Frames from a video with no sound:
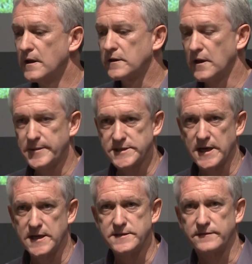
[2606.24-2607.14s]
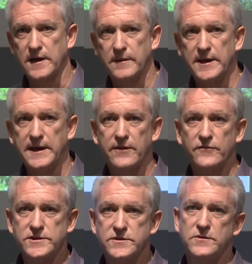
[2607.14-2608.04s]
Climate change is going to be another
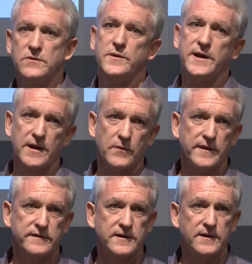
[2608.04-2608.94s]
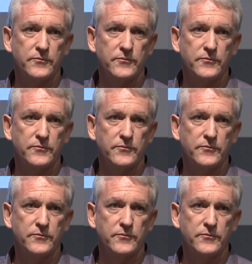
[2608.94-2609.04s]
issue. We don't know what that's going to